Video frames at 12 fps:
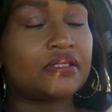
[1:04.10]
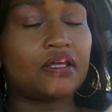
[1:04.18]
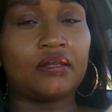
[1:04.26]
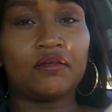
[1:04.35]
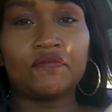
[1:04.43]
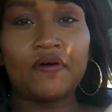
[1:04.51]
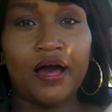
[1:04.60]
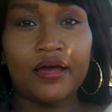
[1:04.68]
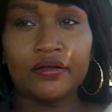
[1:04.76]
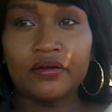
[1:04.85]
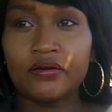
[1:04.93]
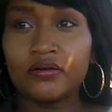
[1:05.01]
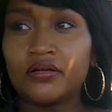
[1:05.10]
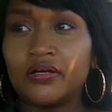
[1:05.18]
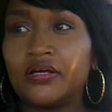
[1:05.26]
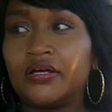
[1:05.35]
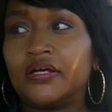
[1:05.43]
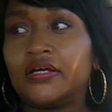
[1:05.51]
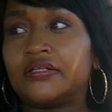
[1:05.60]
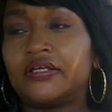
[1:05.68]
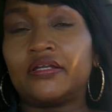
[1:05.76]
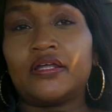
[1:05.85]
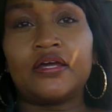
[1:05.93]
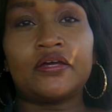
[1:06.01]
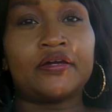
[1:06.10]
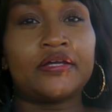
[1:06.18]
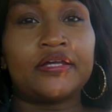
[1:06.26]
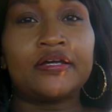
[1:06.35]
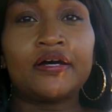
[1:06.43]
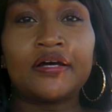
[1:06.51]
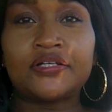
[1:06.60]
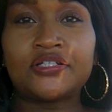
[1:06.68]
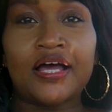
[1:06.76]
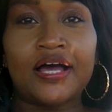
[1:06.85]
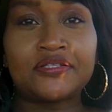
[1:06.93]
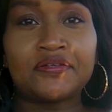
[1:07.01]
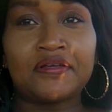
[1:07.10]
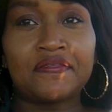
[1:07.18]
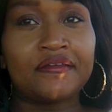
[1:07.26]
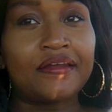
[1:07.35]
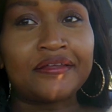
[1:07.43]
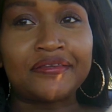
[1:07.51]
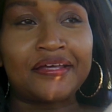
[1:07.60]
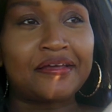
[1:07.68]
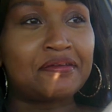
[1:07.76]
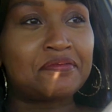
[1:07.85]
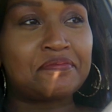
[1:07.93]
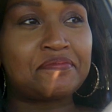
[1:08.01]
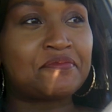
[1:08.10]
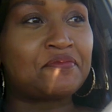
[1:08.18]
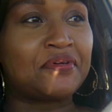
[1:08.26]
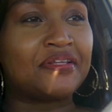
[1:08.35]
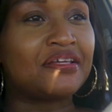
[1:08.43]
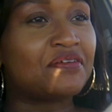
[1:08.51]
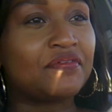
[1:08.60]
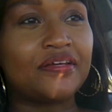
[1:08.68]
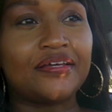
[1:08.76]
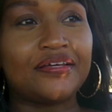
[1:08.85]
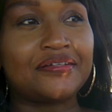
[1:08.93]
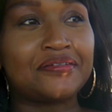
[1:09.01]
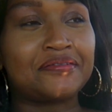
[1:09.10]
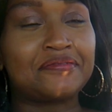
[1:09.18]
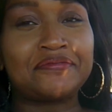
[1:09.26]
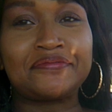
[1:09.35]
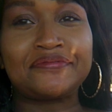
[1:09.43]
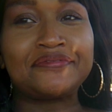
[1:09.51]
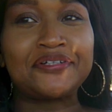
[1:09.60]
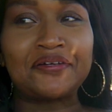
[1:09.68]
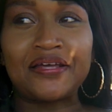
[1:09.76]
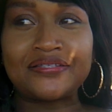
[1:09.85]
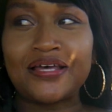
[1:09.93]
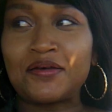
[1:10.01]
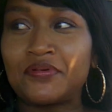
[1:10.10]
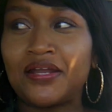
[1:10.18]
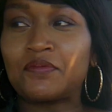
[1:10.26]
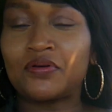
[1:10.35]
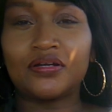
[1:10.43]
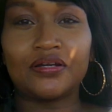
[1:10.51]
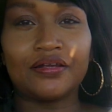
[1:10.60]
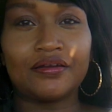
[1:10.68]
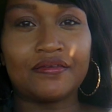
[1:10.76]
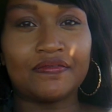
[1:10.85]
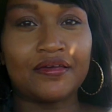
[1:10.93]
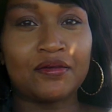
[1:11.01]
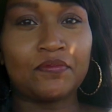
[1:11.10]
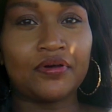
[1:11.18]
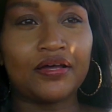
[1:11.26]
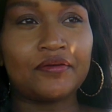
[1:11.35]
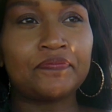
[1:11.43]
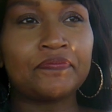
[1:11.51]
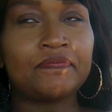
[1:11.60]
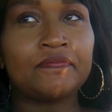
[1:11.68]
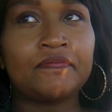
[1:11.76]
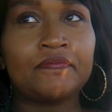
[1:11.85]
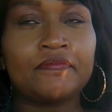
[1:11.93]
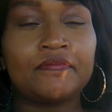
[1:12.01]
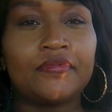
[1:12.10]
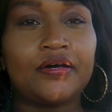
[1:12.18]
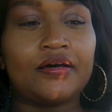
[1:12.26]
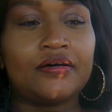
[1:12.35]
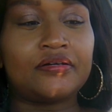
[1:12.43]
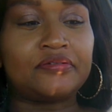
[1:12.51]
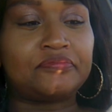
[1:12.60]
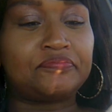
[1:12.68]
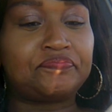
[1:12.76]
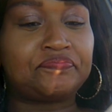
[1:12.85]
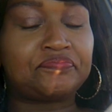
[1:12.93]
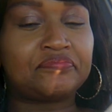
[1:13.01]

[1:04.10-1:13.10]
see any fire, didn't hear any gunshots, anything. Not that we live in, that type of neighborhood or anything, but, um,